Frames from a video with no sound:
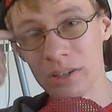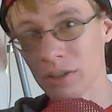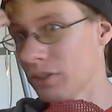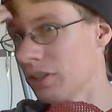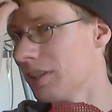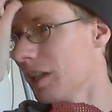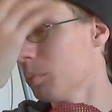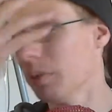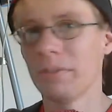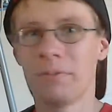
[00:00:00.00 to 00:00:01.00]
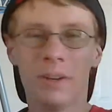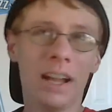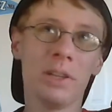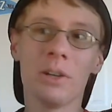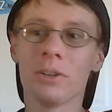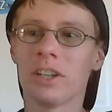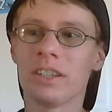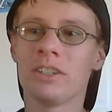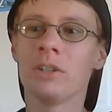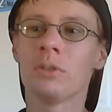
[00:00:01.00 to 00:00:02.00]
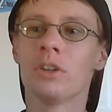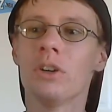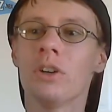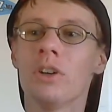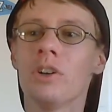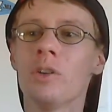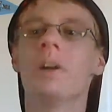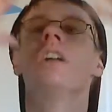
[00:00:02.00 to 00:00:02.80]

here to celebrate five years on YouTube!